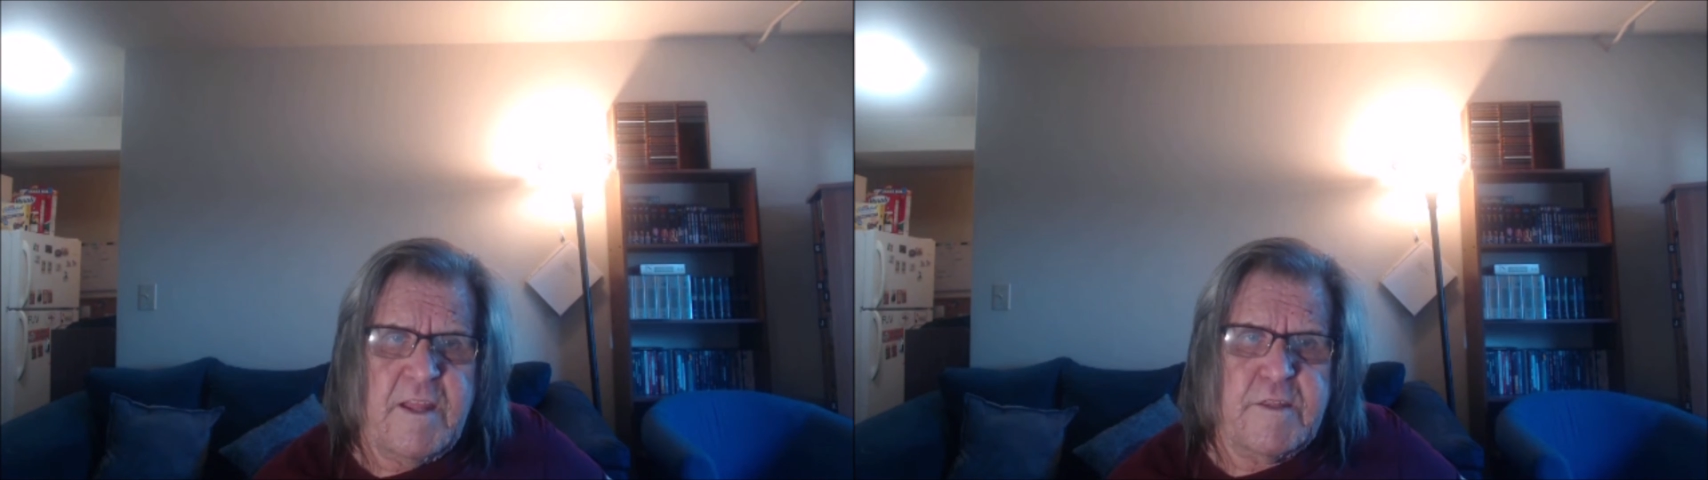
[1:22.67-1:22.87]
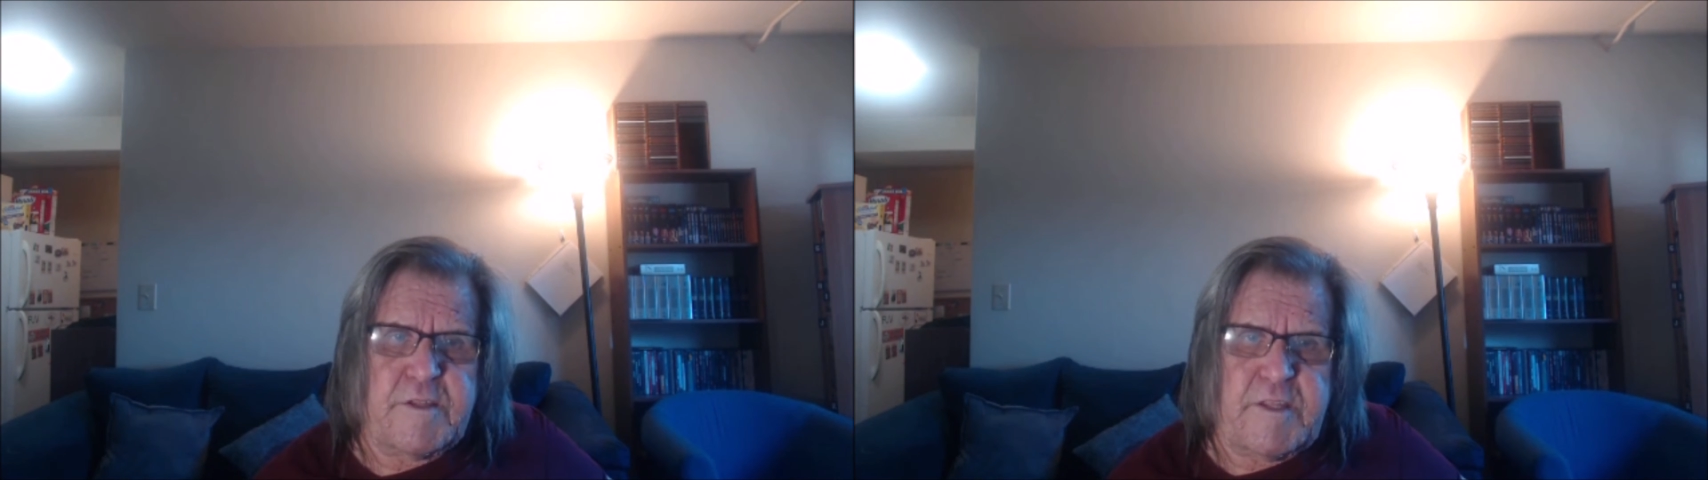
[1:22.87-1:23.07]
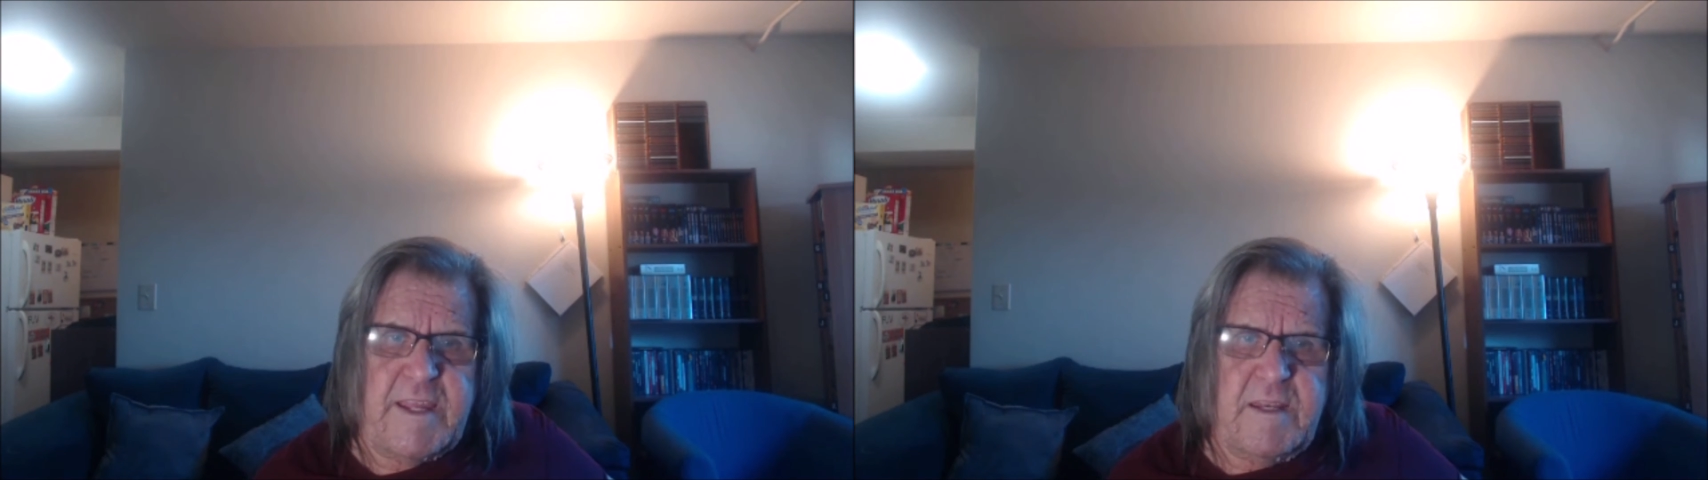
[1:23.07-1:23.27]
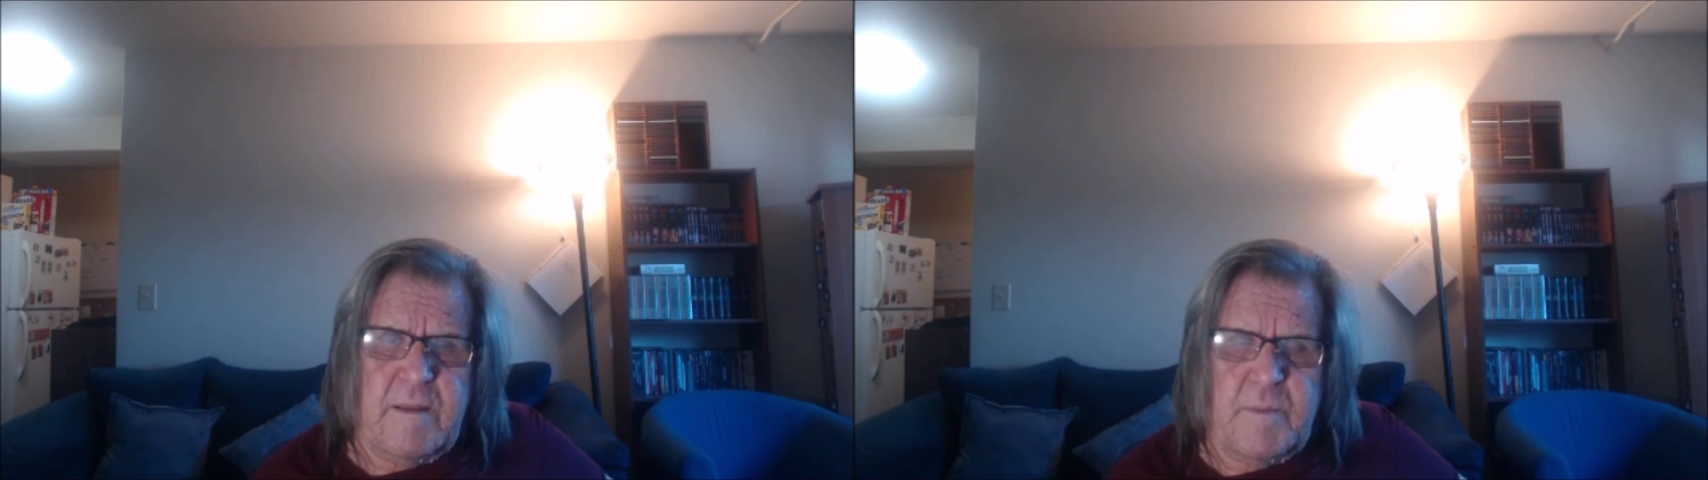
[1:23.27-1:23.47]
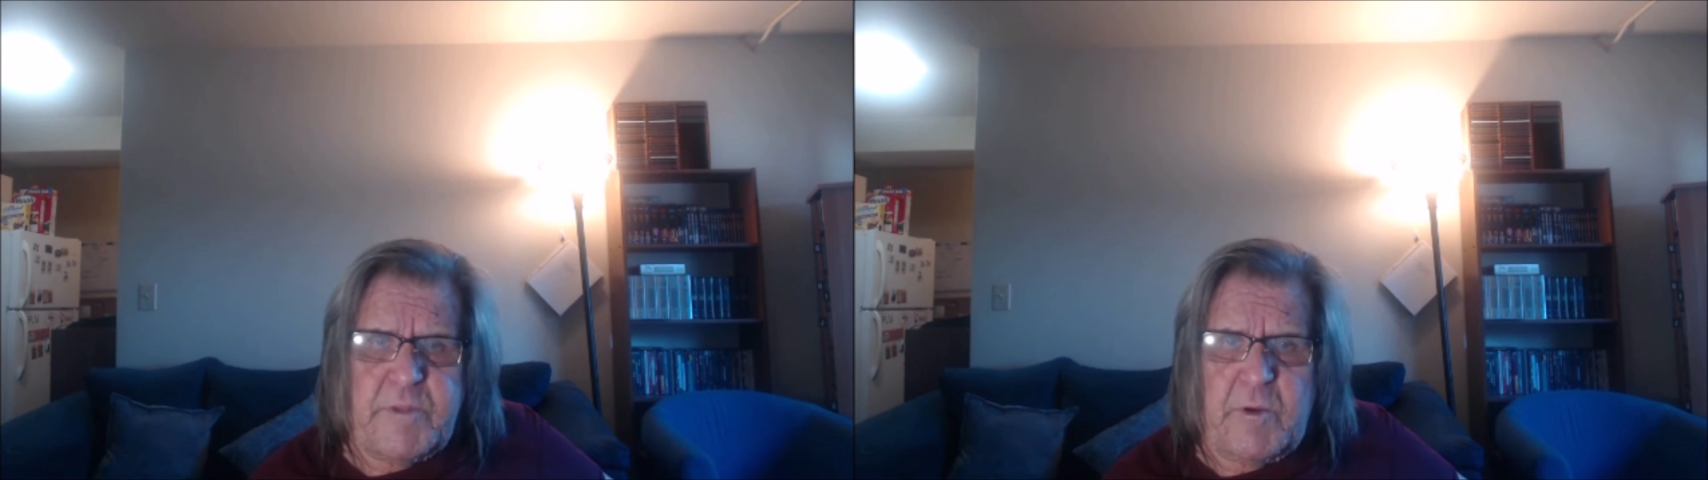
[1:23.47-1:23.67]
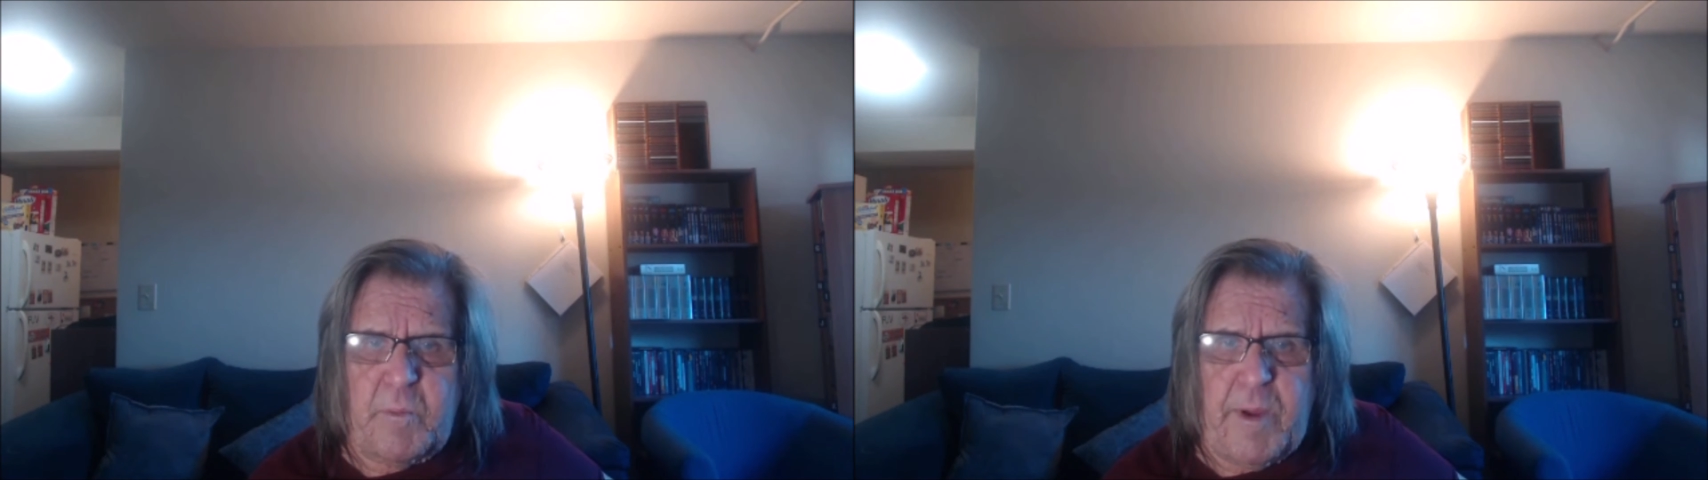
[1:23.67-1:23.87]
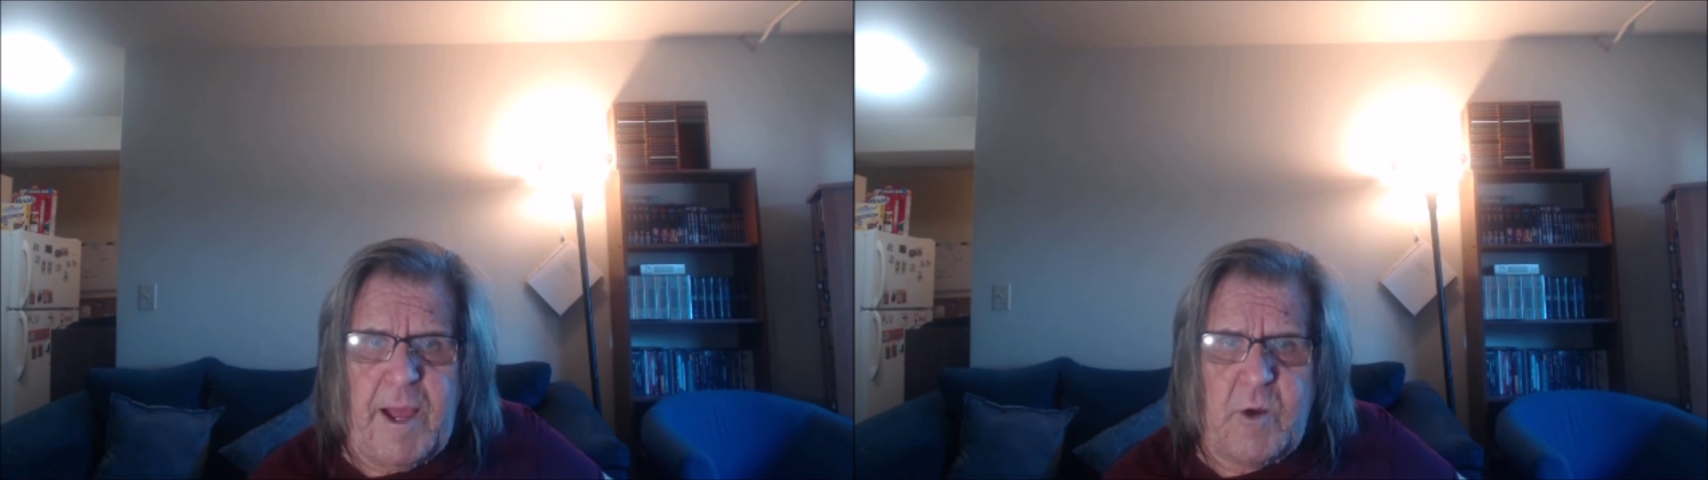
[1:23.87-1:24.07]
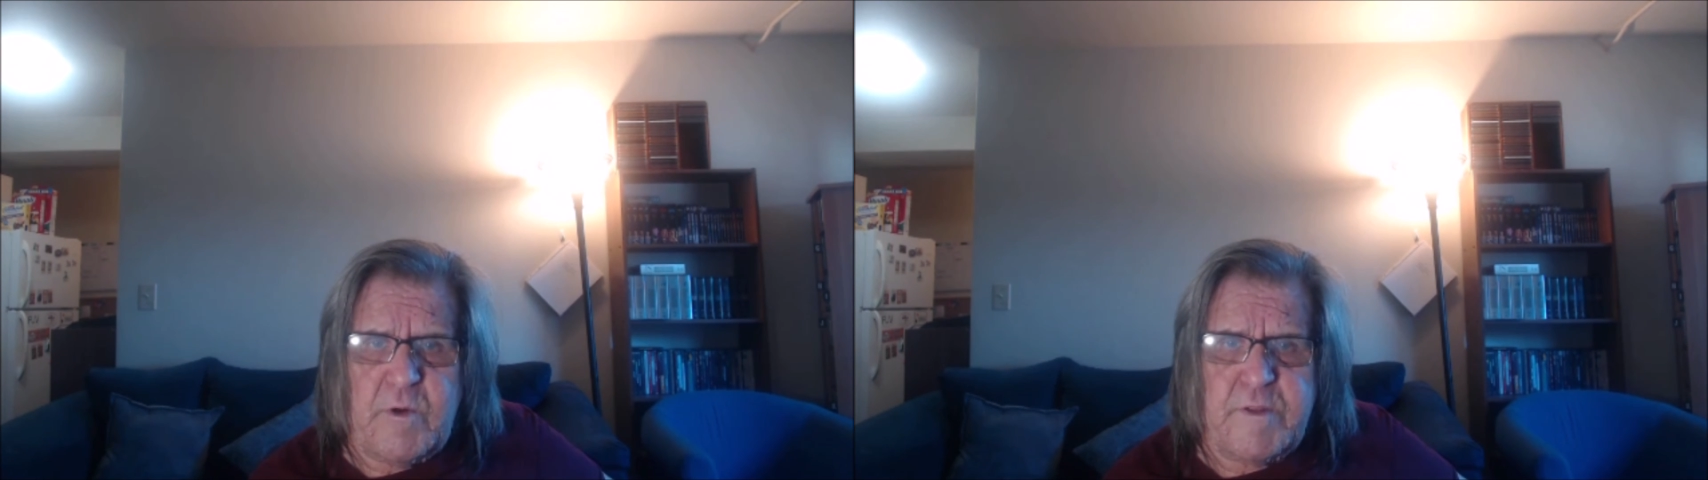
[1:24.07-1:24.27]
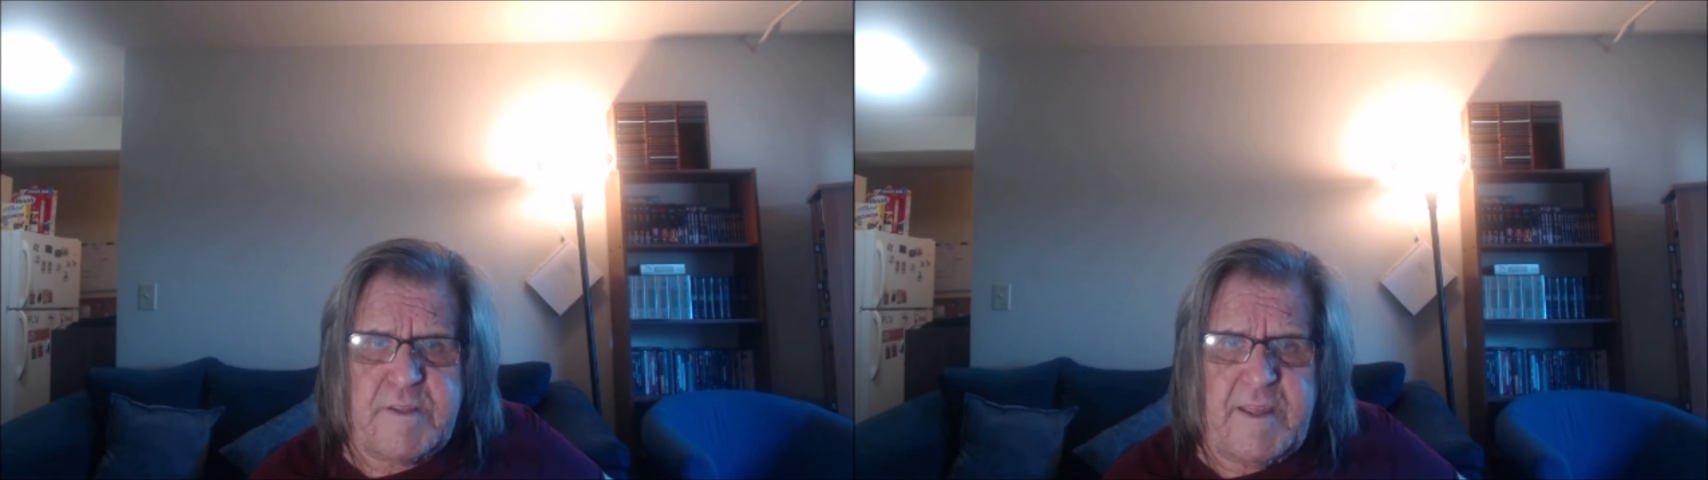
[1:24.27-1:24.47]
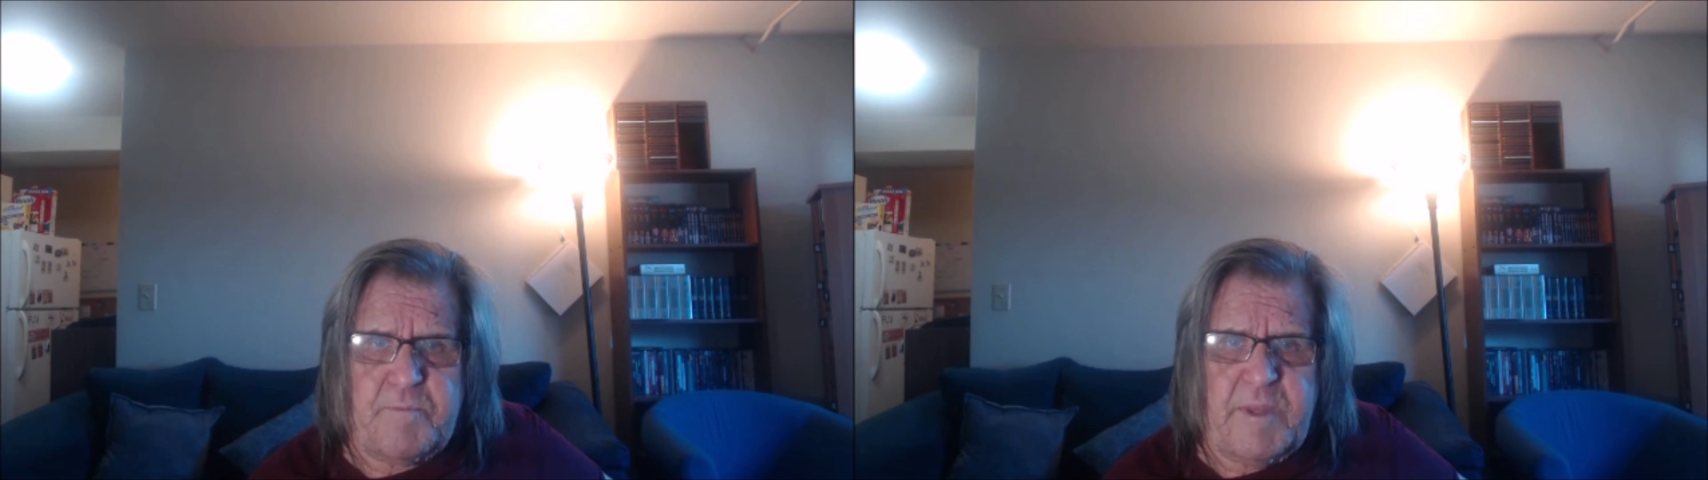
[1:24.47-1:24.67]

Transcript: stand up to the powers that